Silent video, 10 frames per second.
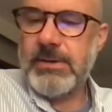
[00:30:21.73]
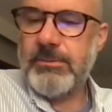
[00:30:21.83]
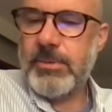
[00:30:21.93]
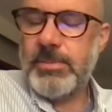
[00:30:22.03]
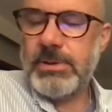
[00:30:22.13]
If
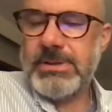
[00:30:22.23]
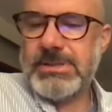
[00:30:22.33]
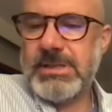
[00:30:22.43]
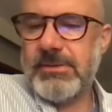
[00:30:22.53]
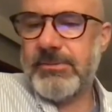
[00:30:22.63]
we put
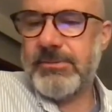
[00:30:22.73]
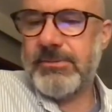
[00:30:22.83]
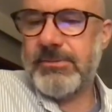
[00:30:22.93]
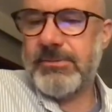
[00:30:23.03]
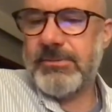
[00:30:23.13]
this in the
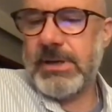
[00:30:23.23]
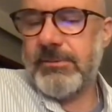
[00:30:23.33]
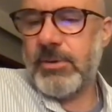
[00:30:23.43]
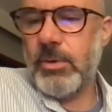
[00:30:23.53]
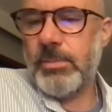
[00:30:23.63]
front of
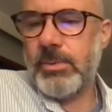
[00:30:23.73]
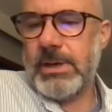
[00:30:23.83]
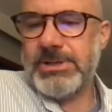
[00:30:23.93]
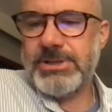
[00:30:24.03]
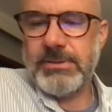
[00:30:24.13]
a
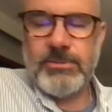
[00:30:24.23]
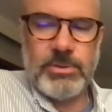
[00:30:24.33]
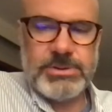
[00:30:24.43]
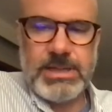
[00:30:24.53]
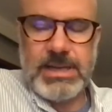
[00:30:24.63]
corporation, of course,
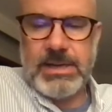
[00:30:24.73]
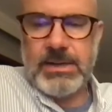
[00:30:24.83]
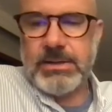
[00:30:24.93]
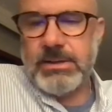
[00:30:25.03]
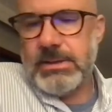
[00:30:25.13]
the air,
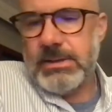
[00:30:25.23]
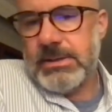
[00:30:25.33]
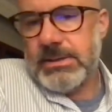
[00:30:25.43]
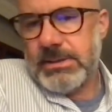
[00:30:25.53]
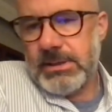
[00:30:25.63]

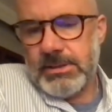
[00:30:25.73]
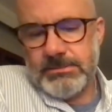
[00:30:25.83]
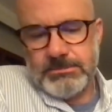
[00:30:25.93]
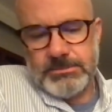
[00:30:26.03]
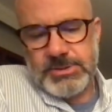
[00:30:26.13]

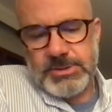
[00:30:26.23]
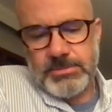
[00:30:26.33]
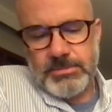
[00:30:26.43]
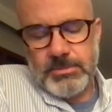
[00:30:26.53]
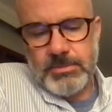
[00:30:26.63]

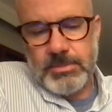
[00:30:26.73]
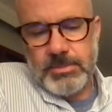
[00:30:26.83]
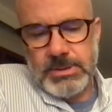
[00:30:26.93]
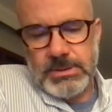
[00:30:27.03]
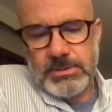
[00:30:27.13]

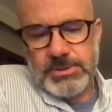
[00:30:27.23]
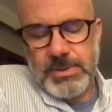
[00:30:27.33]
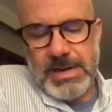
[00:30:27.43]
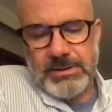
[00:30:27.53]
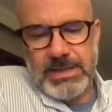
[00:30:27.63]
the
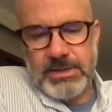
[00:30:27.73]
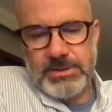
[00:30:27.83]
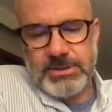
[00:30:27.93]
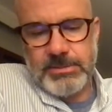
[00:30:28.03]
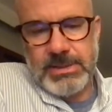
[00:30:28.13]
surrounding air is
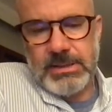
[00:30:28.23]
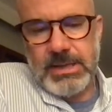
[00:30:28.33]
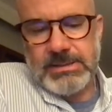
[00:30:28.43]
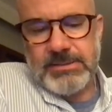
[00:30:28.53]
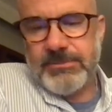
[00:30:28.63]
going to be a
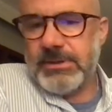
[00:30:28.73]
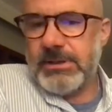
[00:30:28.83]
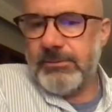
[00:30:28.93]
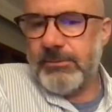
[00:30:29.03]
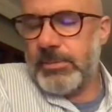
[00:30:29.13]
lot different
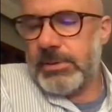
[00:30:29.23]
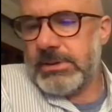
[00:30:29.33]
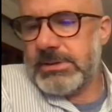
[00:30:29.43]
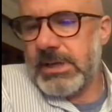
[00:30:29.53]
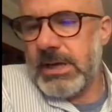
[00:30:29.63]
than if we put
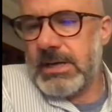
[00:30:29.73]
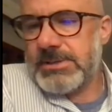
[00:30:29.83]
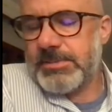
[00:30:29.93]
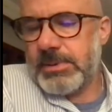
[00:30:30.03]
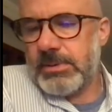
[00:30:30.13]
this in a
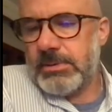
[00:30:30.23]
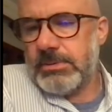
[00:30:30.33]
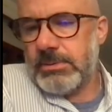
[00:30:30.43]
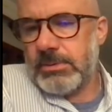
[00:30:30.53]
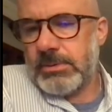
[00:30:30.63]
hospital
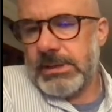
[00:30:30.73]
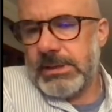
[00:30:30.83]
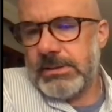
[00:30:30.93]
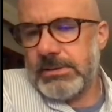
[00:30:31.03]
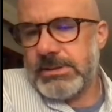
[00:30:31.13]
or
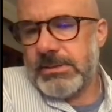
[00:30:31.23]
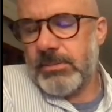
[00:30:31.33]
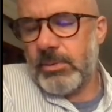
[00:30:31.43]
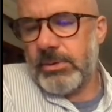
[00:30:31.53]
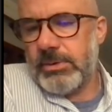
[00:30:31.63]
in some
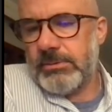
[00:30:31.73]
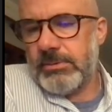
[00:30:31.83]
more of the